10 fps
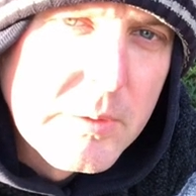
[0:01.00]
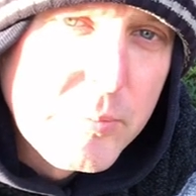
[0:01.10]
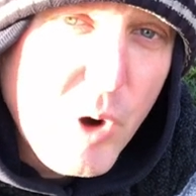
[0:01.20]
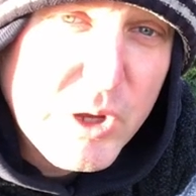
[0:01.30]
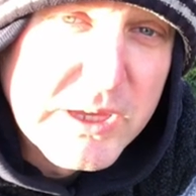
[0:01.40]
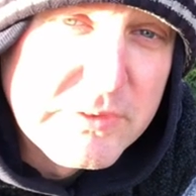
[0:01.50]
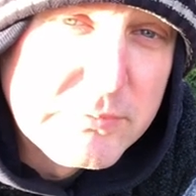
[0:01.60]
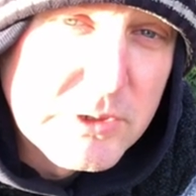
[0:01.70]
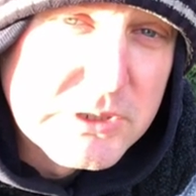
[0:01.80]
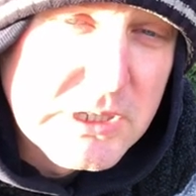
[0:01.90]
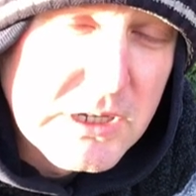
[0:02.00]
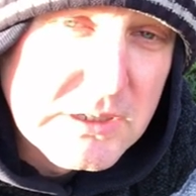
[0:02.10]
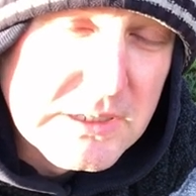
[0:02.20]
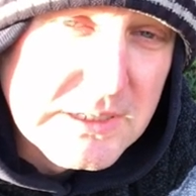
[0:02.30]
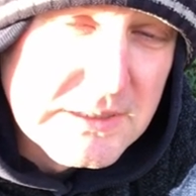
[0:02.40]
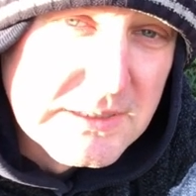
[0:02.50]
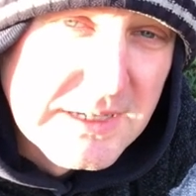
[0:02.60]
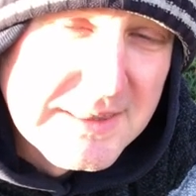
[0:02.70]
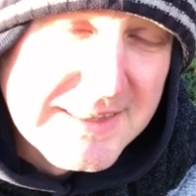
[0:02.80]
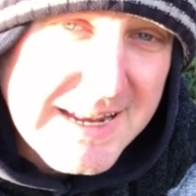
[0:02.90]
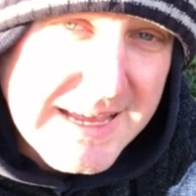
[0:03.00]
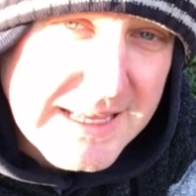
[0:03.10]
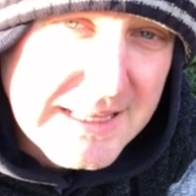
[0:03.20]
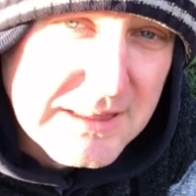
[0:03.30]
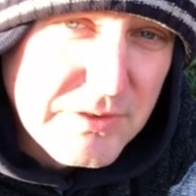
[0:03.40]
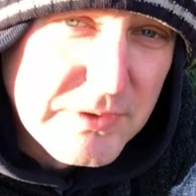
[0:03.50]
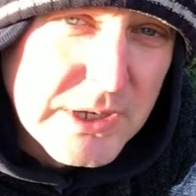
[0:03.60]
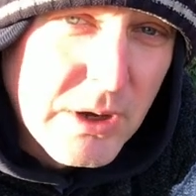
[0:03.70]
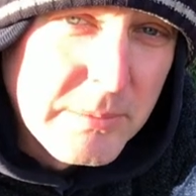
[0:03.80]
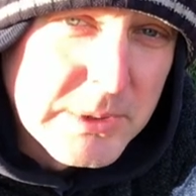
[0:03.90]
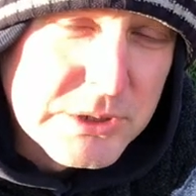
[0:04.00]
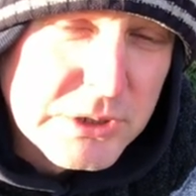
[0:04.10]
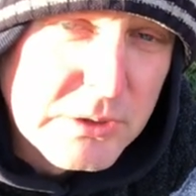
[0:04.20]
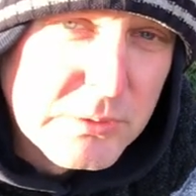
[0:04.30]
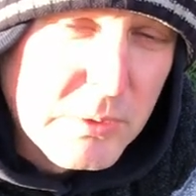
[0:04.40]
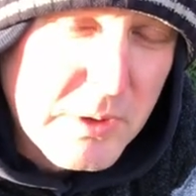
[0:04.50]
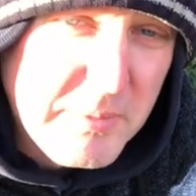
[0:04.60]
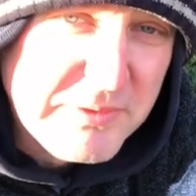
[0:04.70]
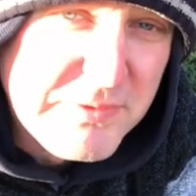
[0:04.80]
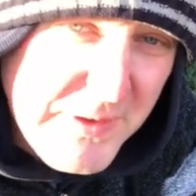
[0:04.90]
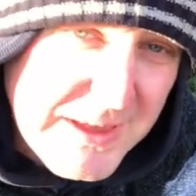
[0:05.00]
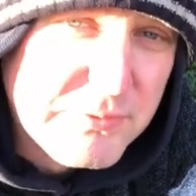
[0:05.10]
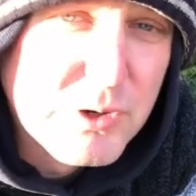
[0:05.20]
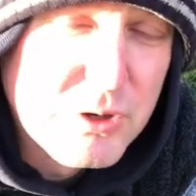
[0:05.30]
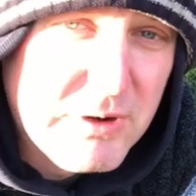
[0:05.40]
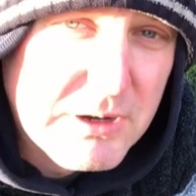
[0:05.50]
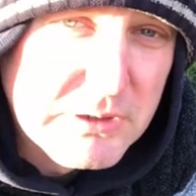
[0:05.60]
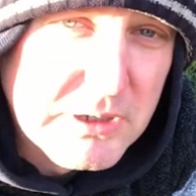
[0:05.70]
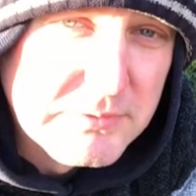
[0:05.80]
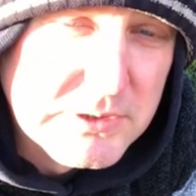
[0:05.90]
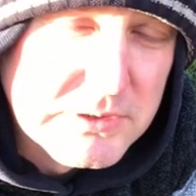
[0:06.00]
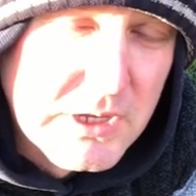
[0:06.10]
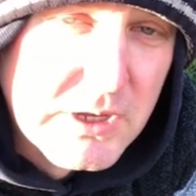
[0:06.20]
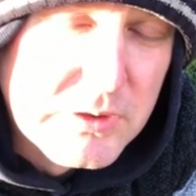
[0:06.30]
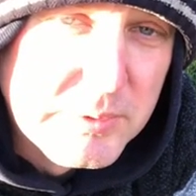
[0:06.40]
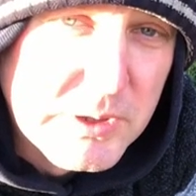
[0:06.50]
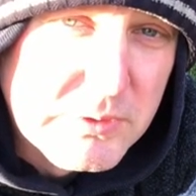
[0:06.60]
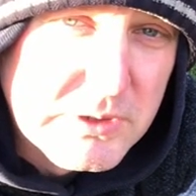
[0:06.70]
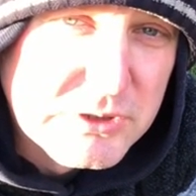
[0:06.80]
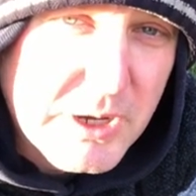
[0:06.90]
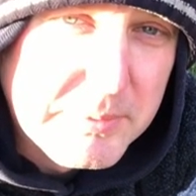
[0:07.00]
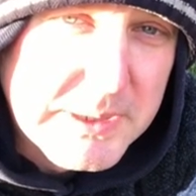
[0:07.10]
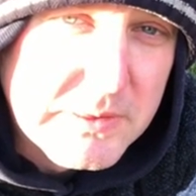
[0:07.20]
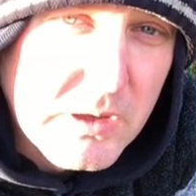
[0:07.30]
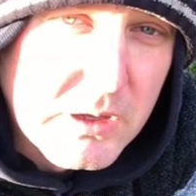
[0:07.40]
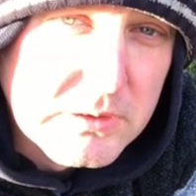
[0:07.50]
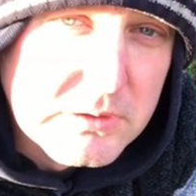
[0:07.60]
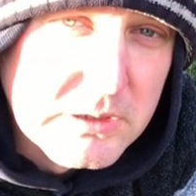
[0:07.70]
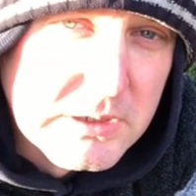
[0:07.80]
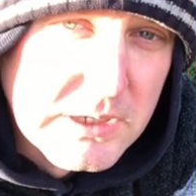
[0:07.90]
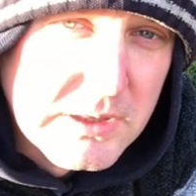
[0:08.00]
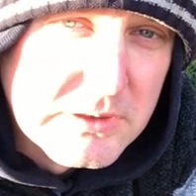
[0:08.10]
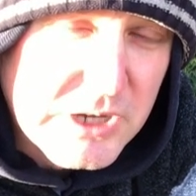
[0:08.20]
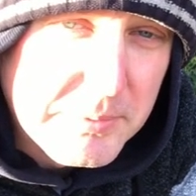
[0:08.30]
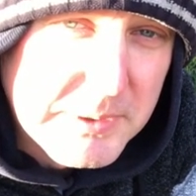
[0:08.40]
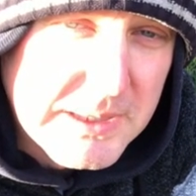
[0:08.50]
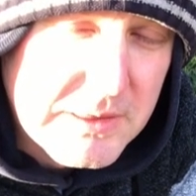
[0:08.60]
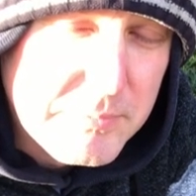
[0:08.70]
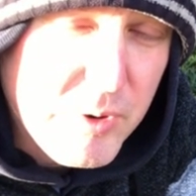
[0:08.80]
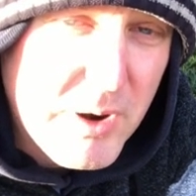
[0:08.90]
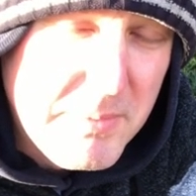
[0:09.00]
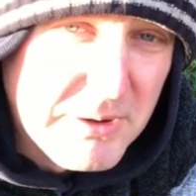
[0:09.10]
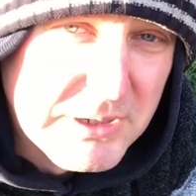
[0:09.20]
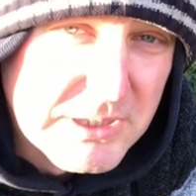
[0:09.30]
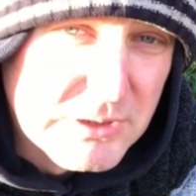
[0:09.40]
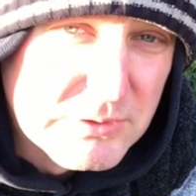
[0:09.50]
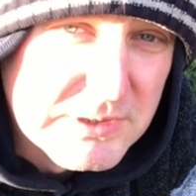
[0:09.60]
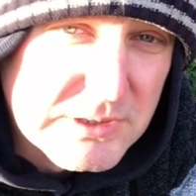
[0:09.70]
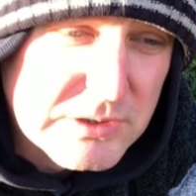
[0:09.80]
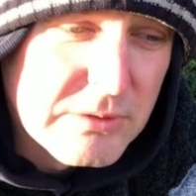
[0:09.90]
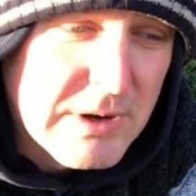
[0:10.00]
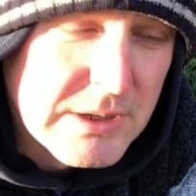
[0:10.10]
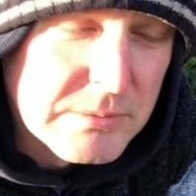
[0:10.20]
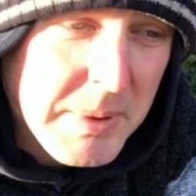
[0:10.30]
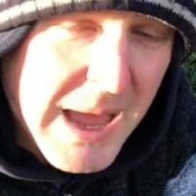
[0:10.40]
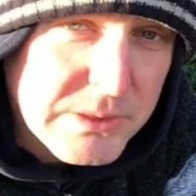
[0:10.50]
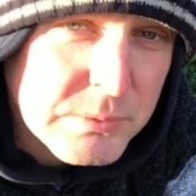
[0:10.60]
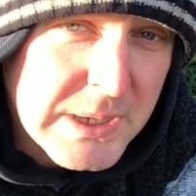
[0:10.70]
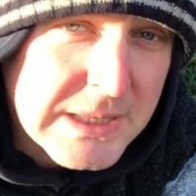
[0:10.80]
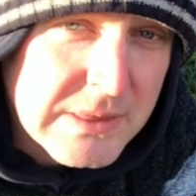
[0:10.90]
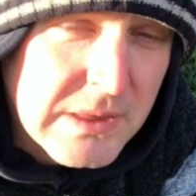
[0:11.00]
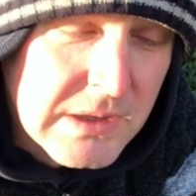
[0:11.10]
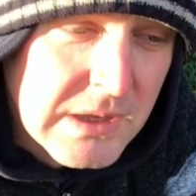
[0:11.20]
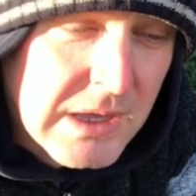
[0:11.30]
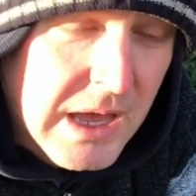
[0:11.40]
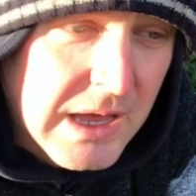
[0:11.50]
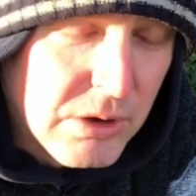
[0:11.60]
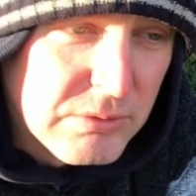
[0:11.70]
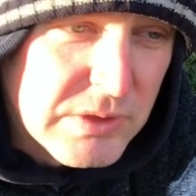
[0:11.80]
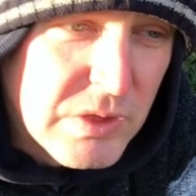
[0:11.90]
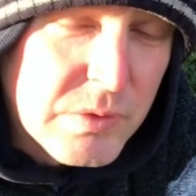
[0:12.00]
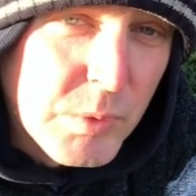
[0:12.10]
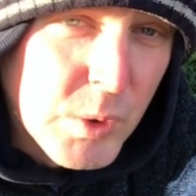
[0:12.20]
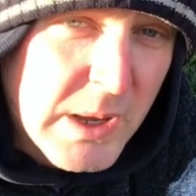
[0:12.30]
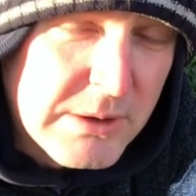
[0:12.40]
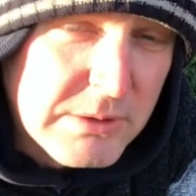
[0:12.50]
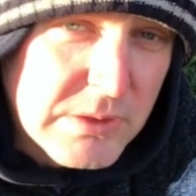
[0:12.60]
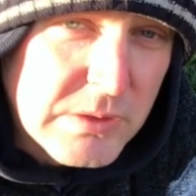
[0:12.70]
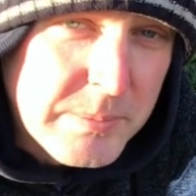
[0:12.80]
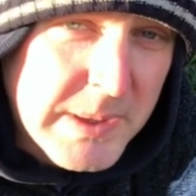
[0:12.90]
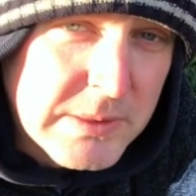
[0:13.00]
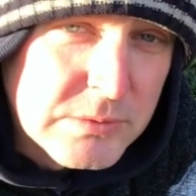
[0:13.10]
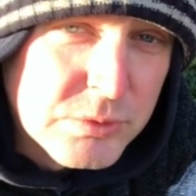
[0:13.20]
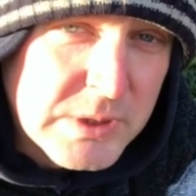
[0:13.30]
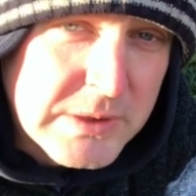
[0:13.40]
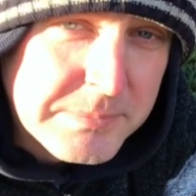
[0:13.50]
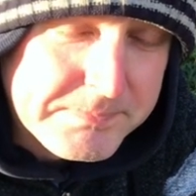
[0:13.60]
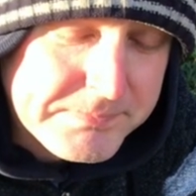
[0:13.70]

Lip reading: Brock here from Roger Gardening. Today, in this video, I'm going to show you one of my favourite ground covers to be used in a Japanese garden. The Japanese primarily use this around pathways or in small areas at the base of trees.